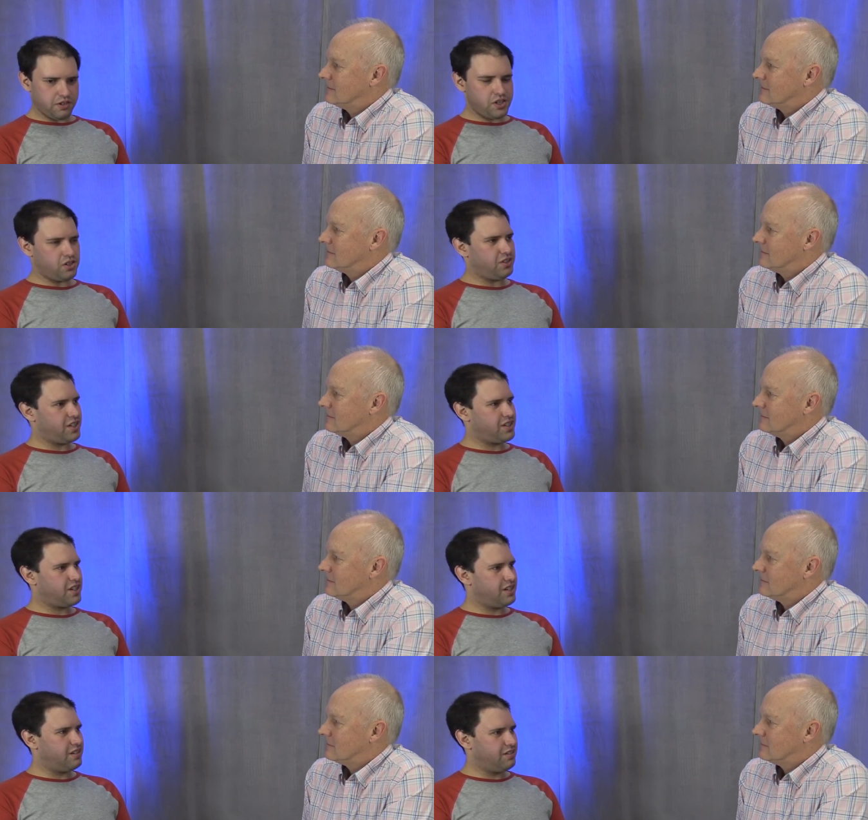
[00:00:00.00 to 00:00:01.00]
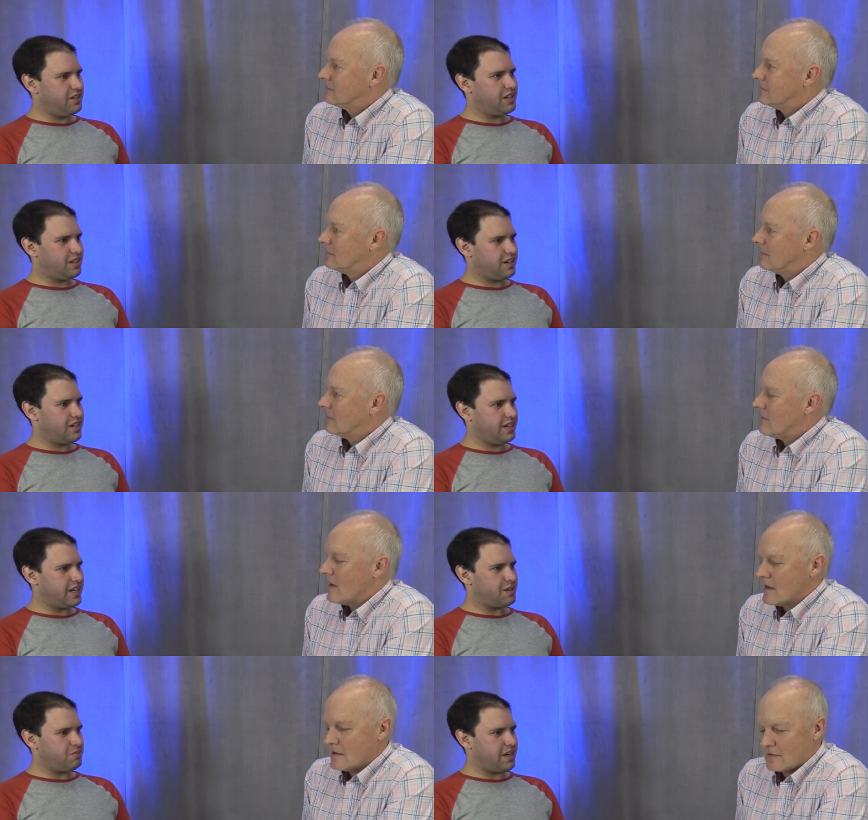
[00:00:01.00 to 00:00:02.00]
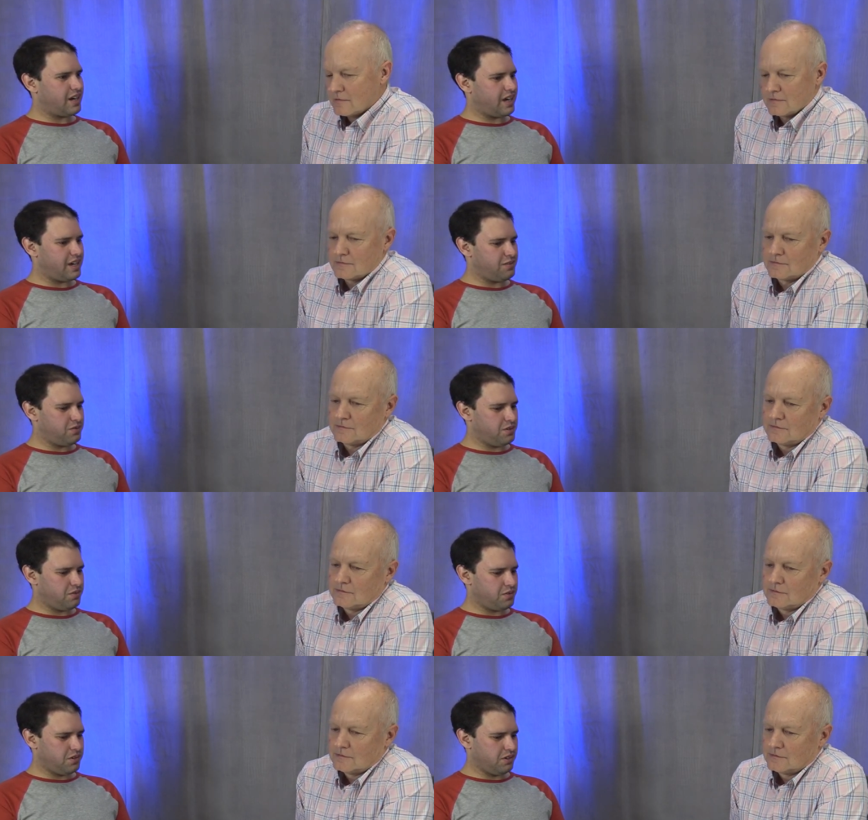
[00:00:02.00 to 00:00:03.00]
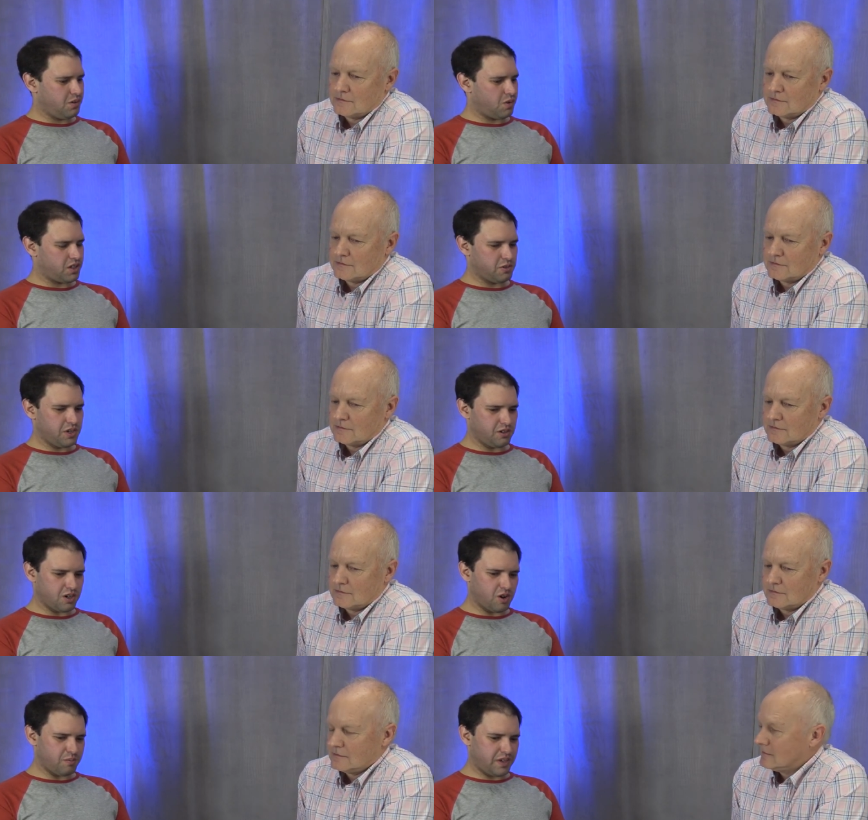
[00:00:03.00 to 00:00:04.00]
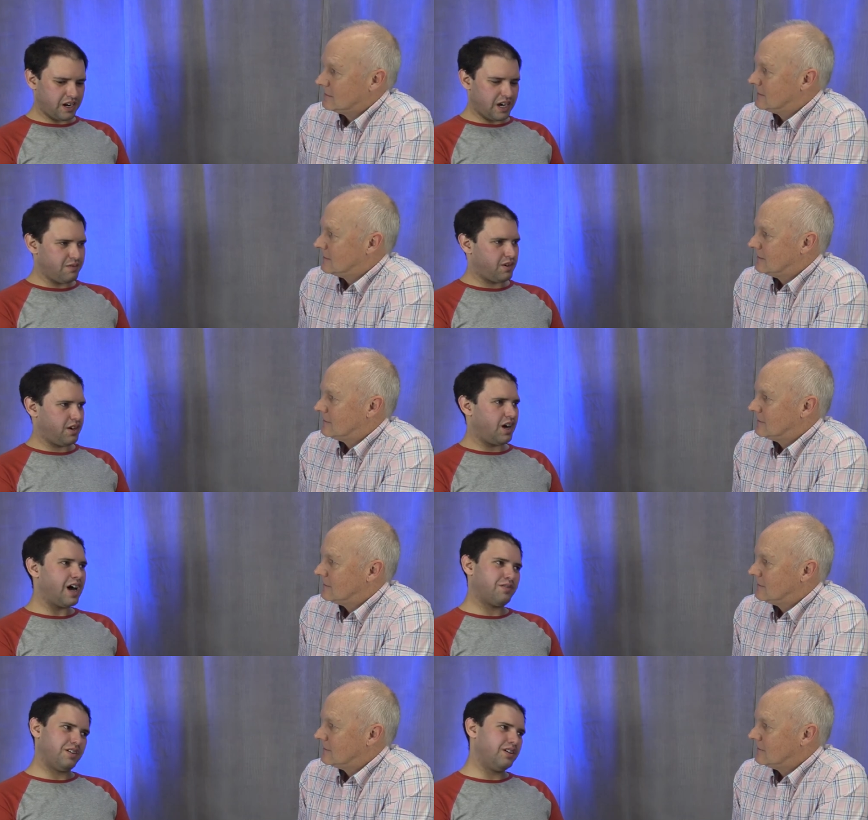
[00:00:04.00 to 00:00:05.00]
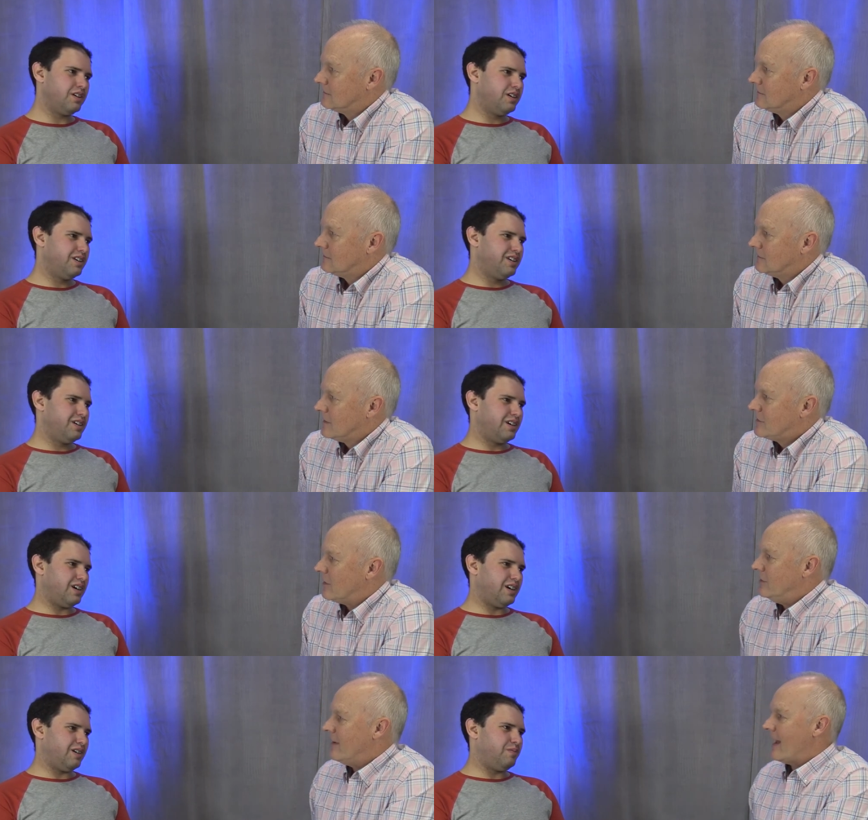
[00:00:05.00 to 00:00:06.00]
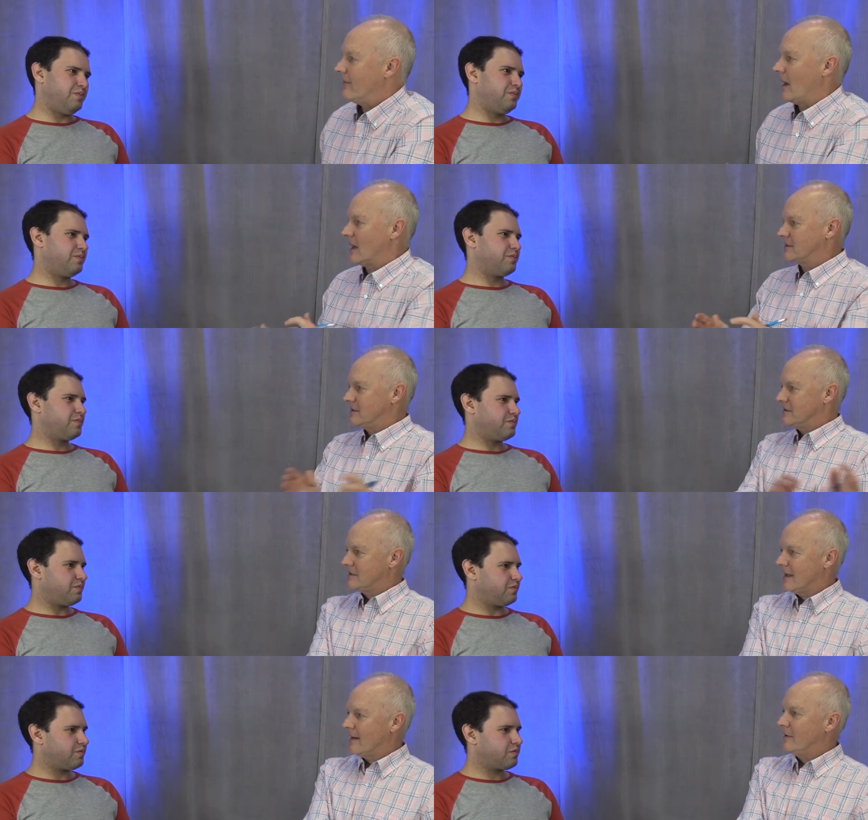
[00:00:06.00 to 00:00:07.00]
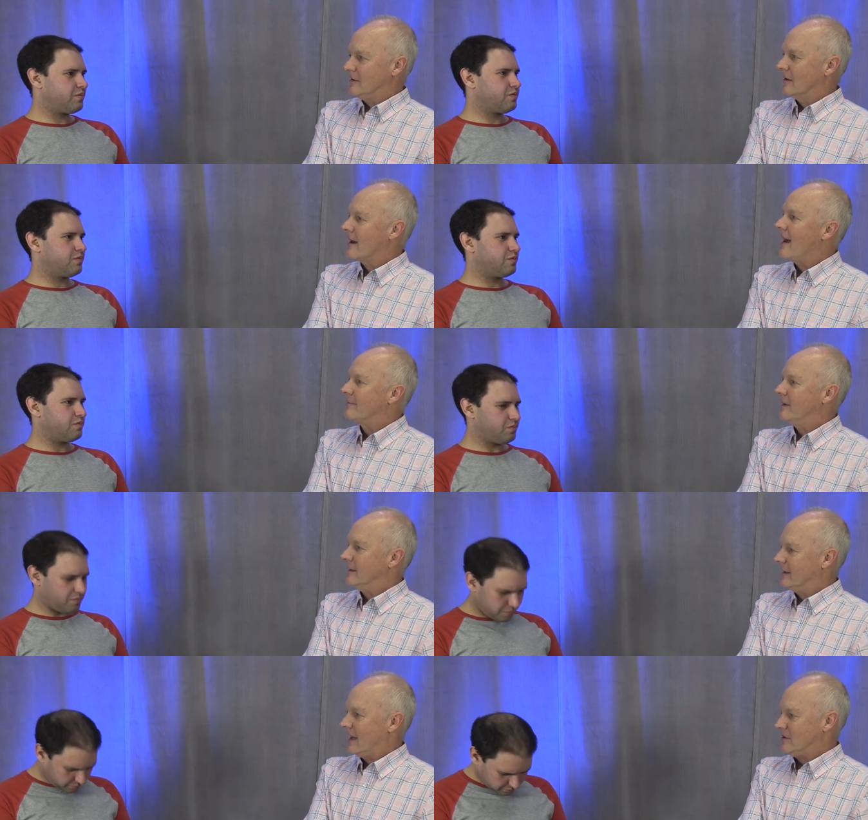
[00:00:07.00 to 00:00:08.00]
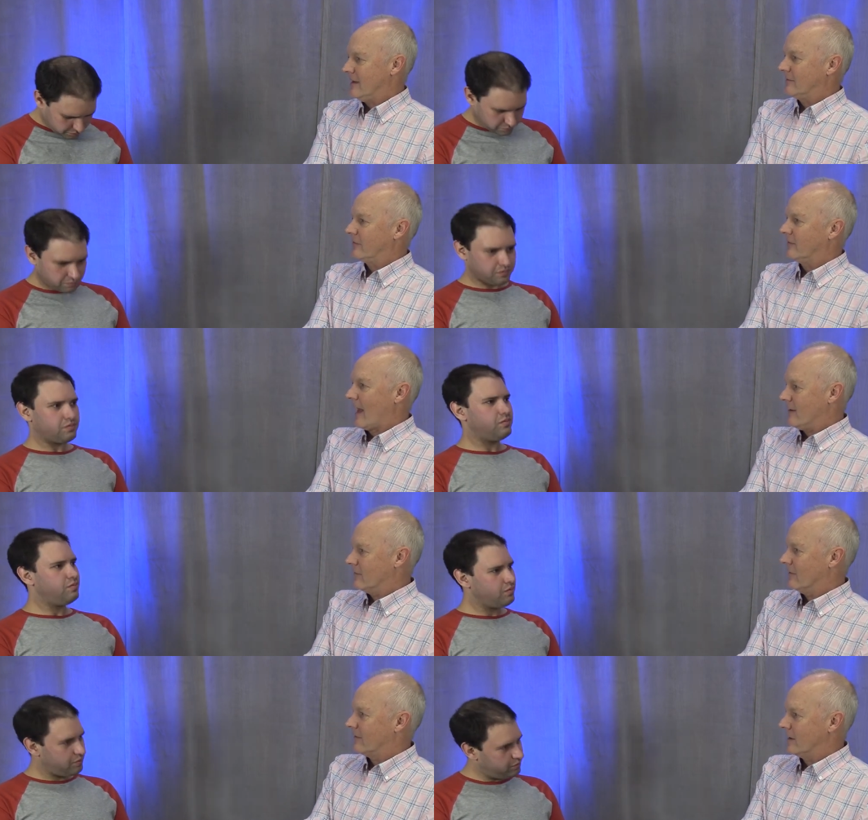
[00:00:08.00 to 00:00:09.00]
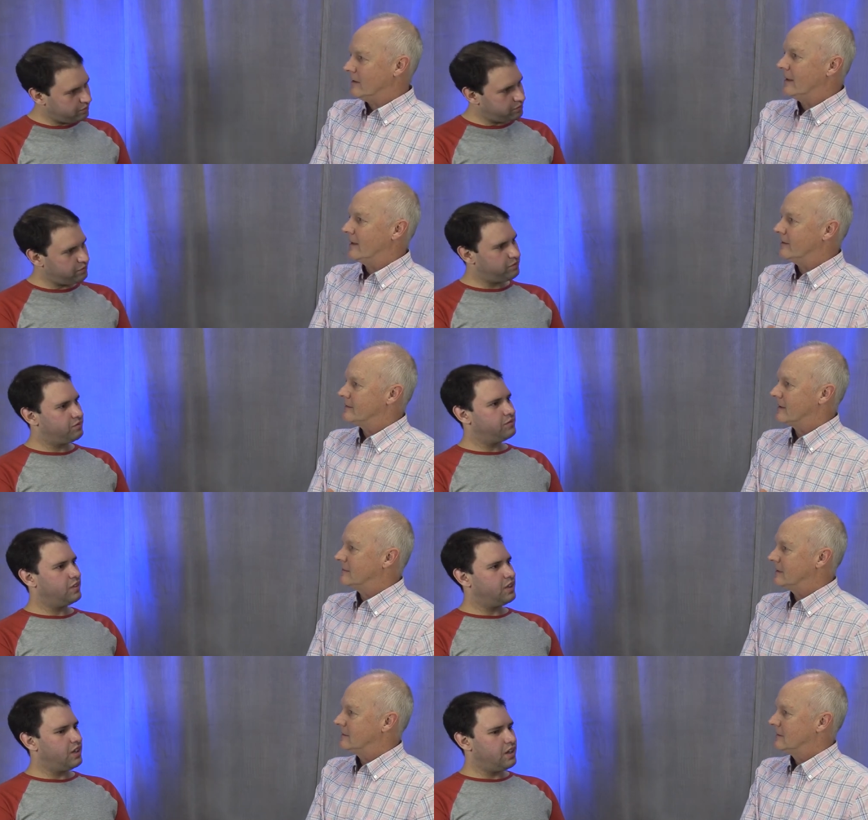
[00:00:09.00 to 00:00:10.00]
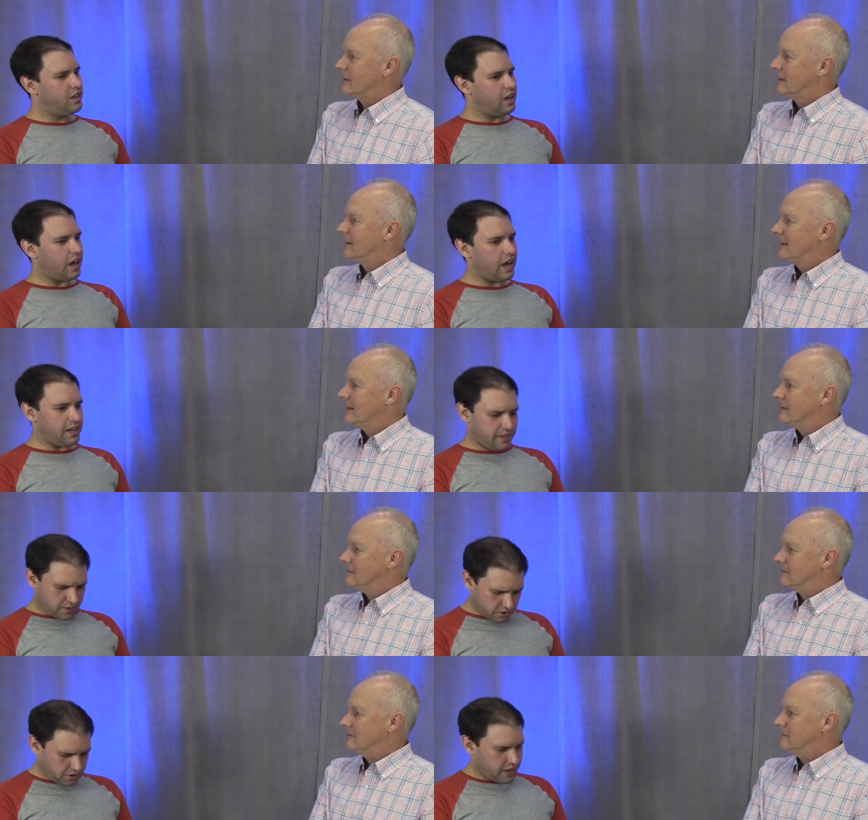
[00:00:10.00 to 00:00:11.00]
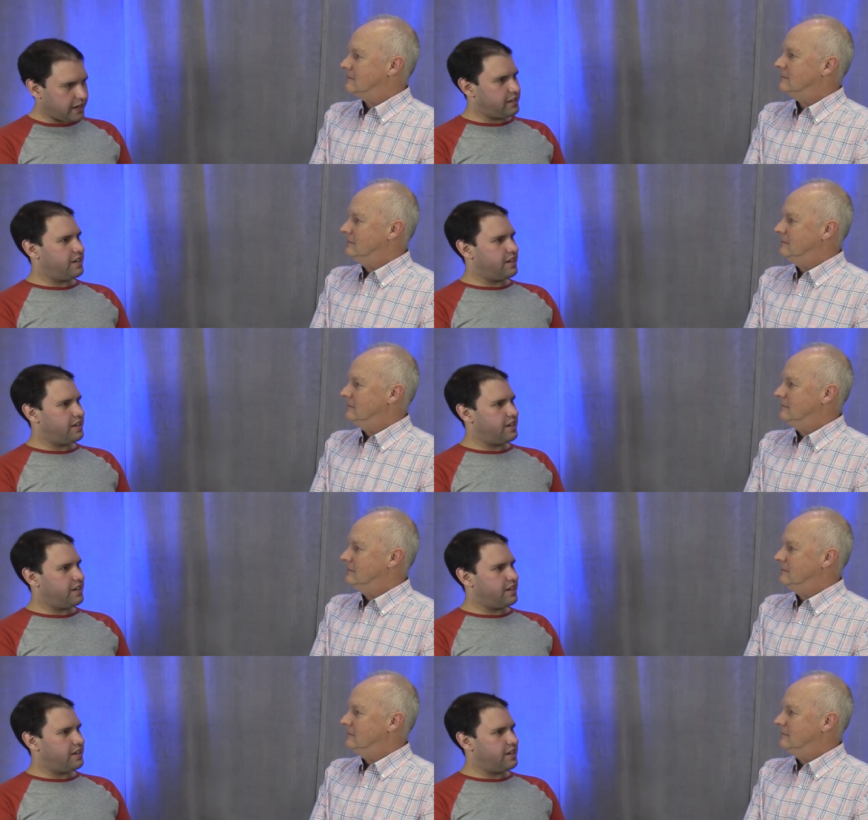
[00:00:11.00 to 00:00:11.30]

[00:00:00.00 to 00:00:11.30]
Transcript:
Speaker 1: regional jets can get, can get up that high if you, if you really want to. We don't go up that high very often.
Speaker 2: So you um, have an oxygen set up in your cockpit in case you have to fly over a thunderhead or something?
Speaker 1: Uh, that's correct.